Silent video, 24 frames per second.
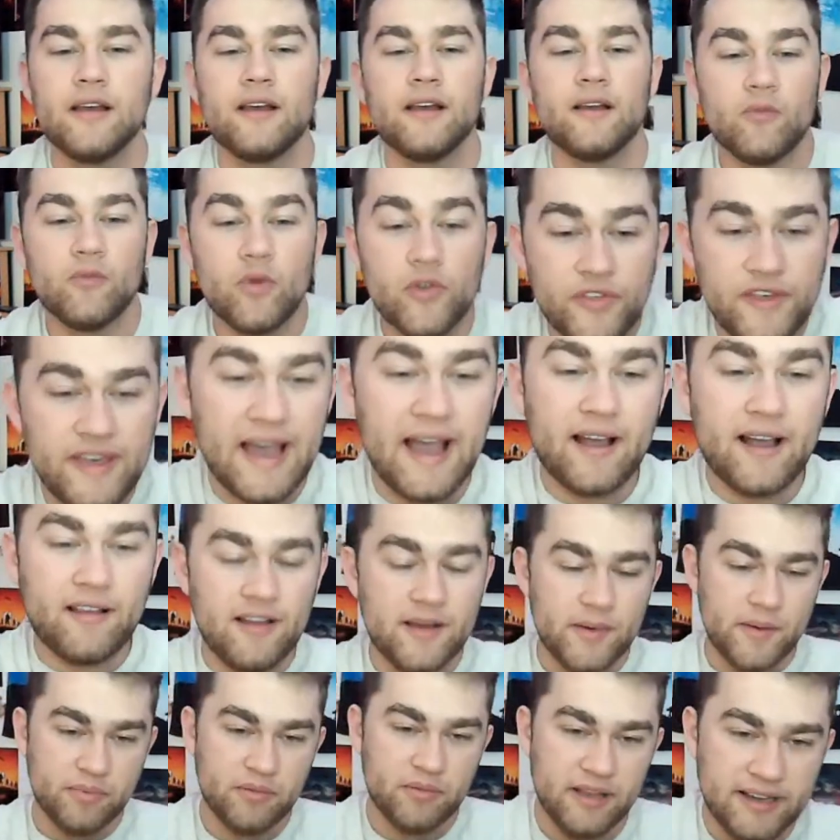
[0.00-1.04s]
Will the Acolyte
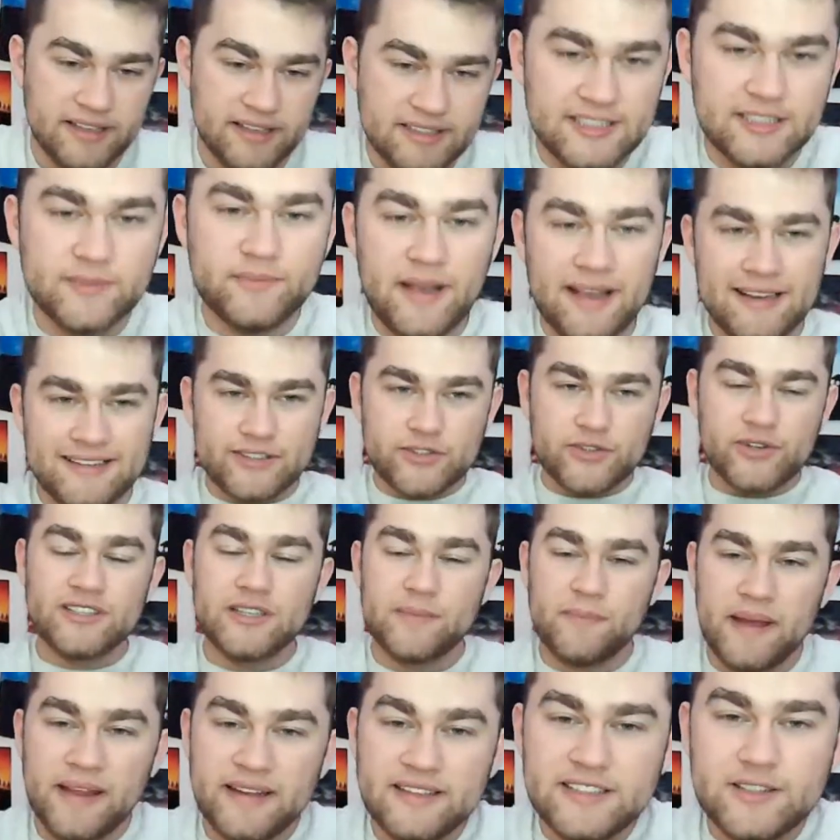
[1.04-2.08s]
be Plagueis' master? It
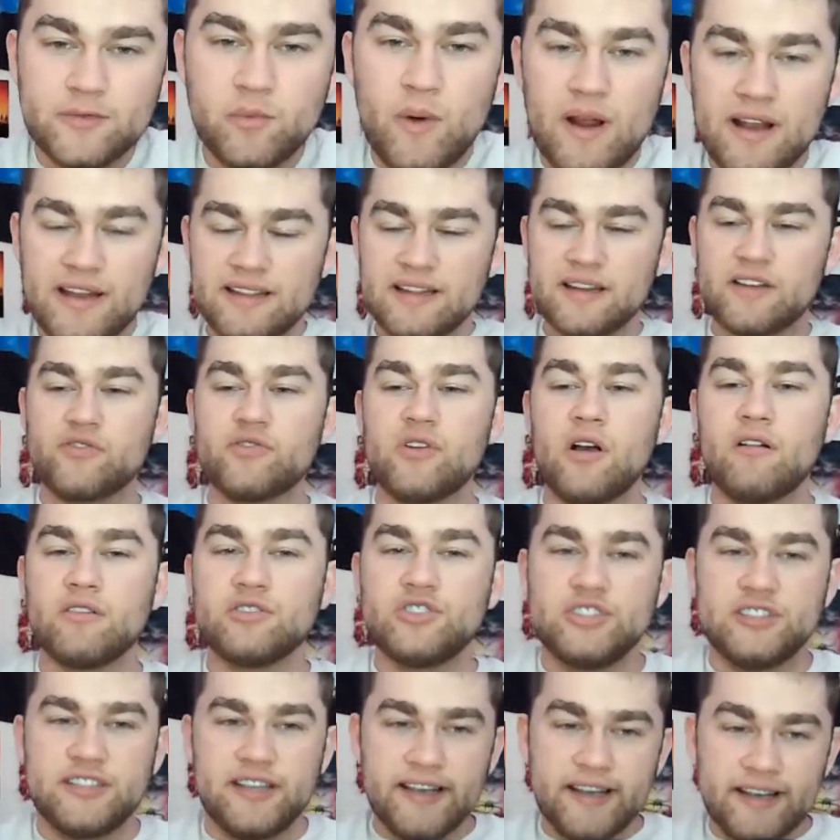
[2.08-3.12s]
depends when in the
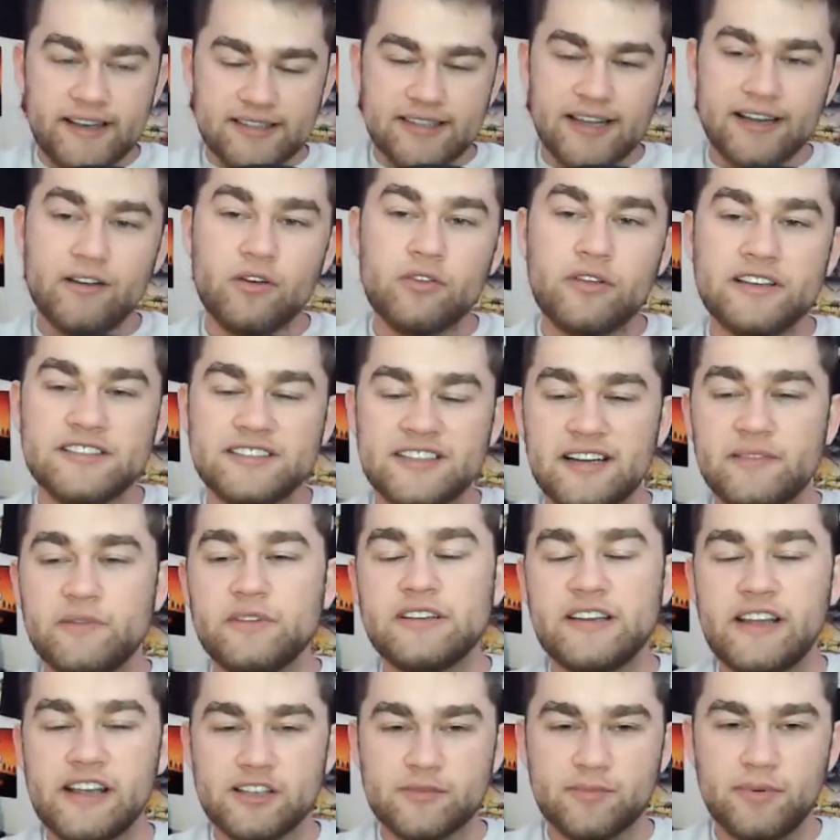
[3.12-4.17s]
chronology takes. I know they said it
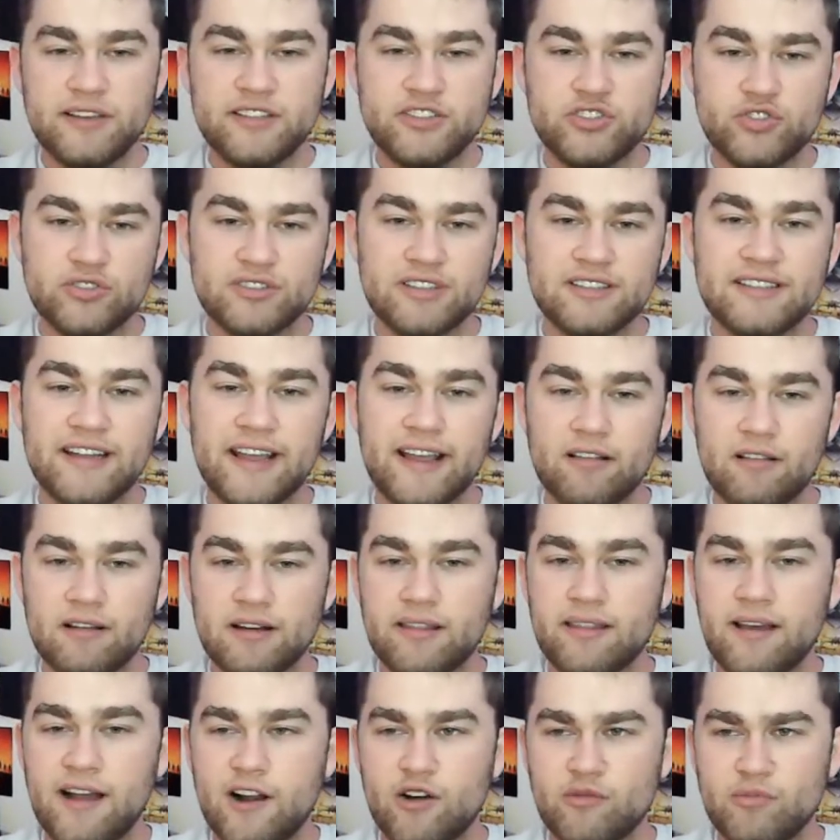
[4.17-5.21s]
takes place during the tail end of
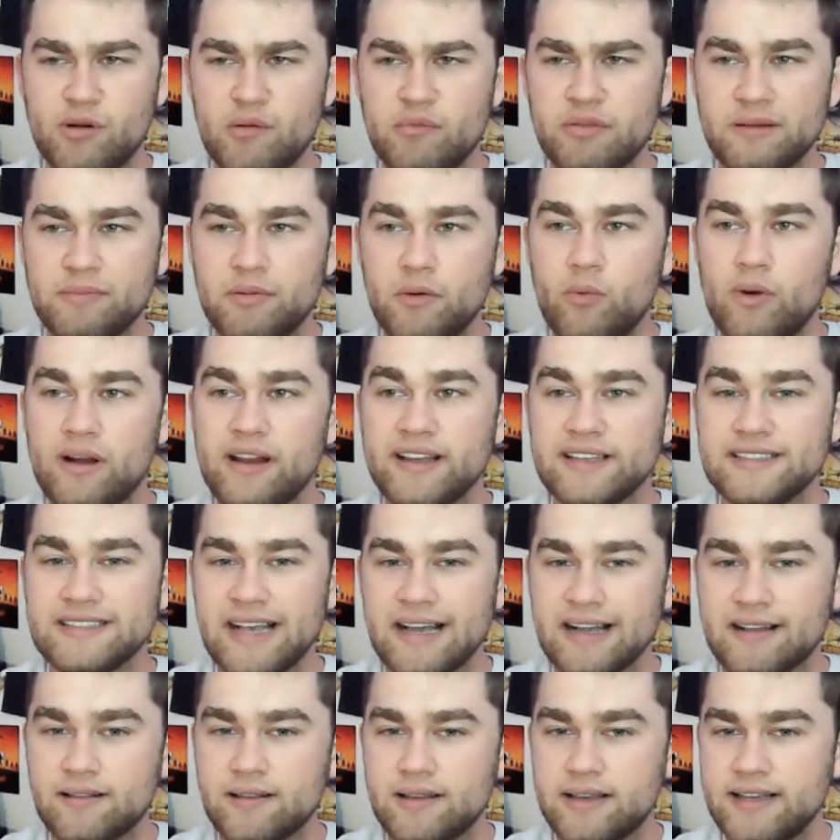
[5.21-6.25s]
the High Republic, but when
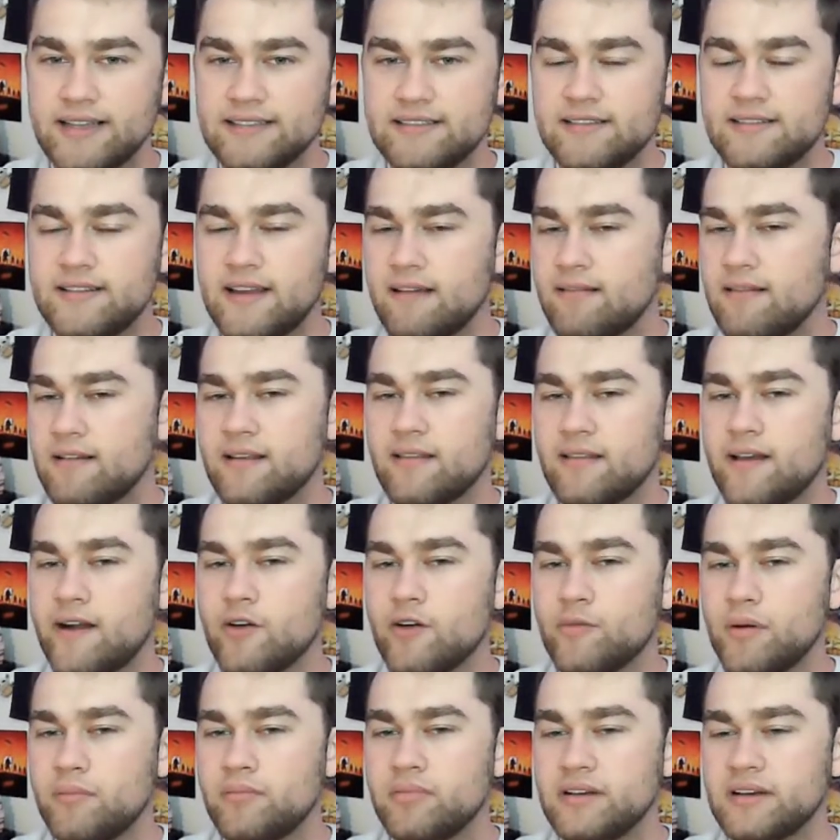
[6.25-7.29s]
exactly is the tail end of the High
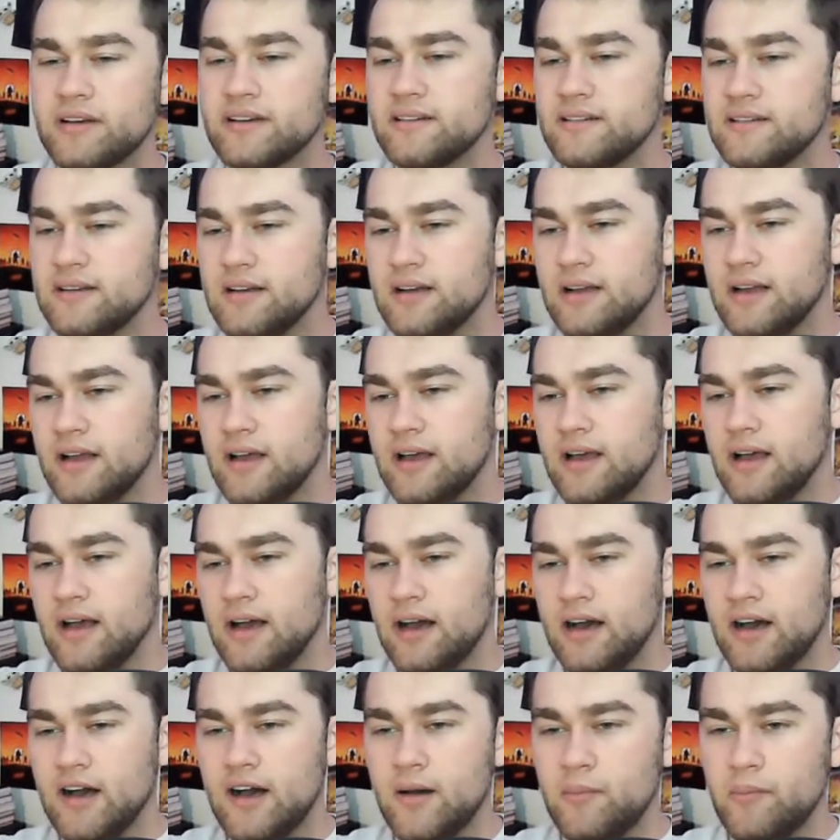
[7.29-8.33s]
Republic?
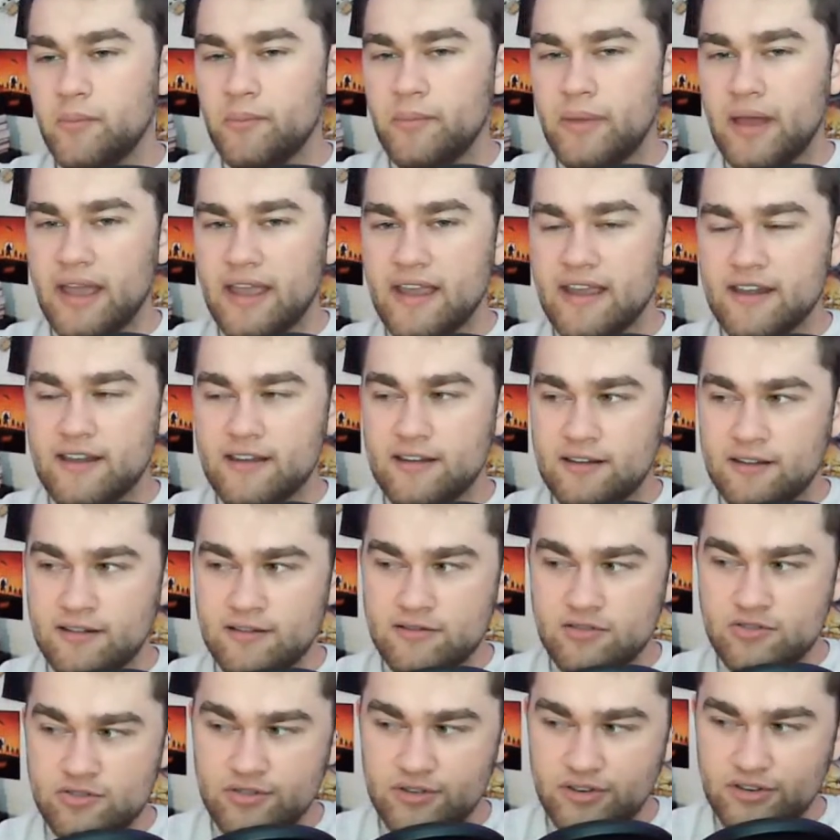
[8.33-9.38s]

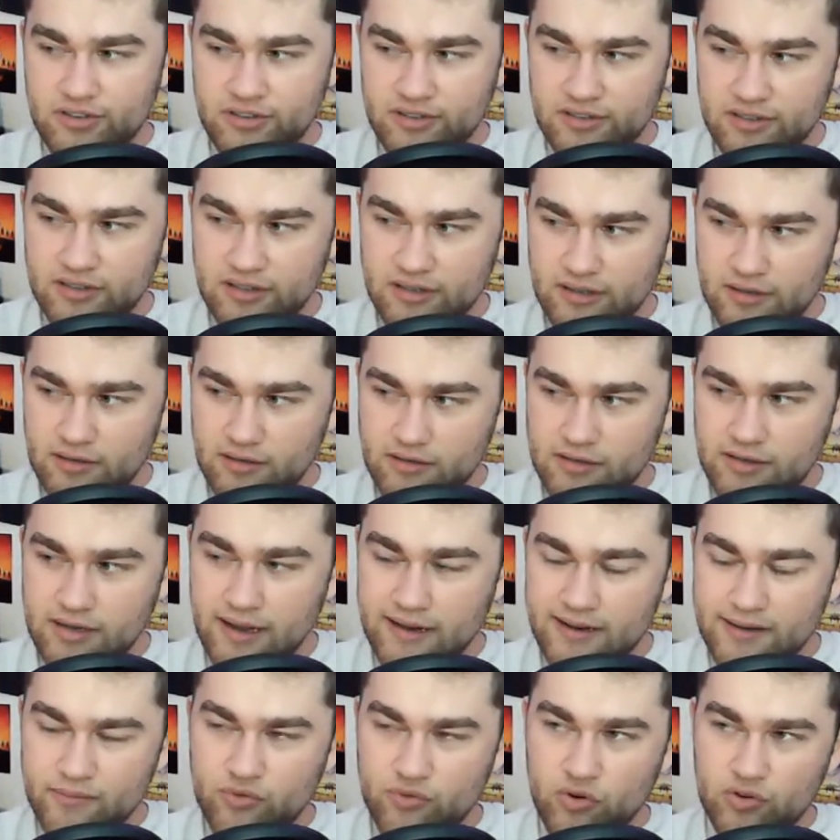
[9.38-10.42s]
And
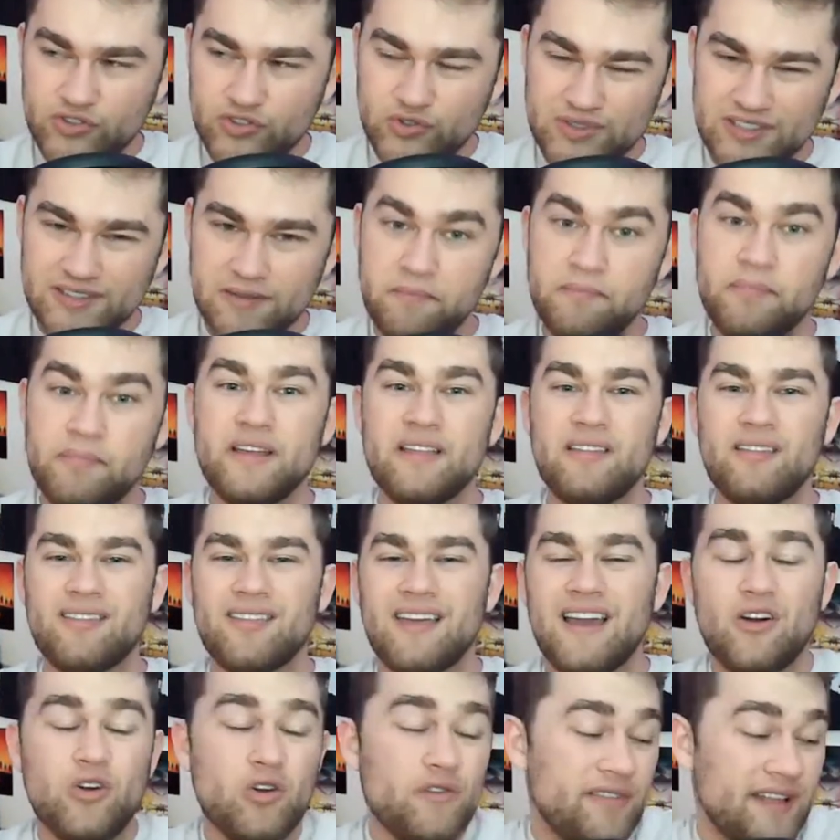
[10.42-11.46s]
Tenebros was a Bith. I
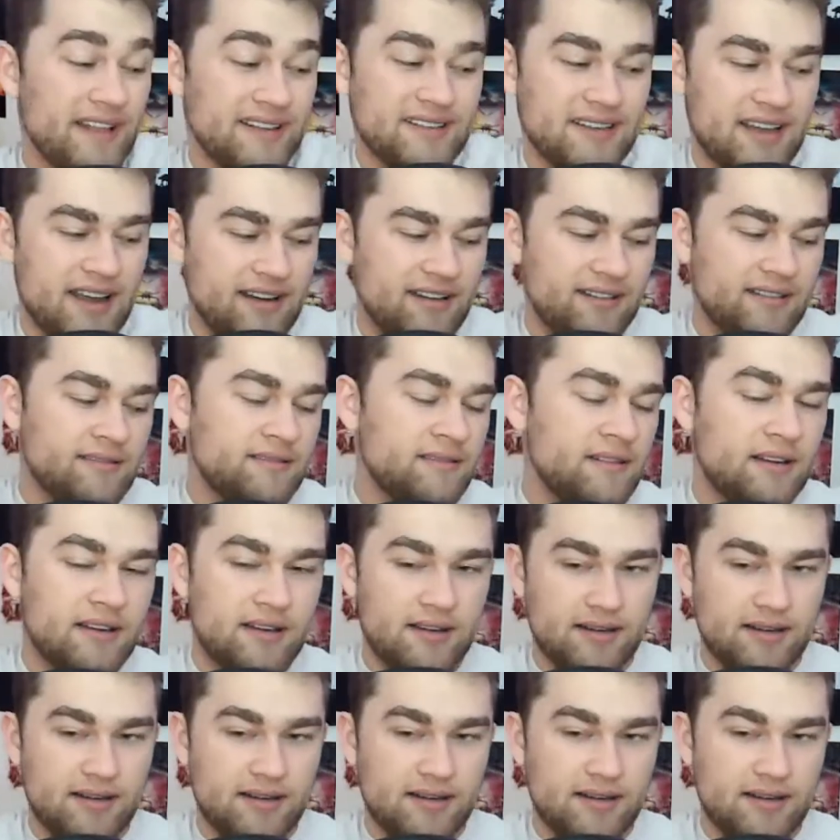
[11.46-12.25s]
don't know if that's canon.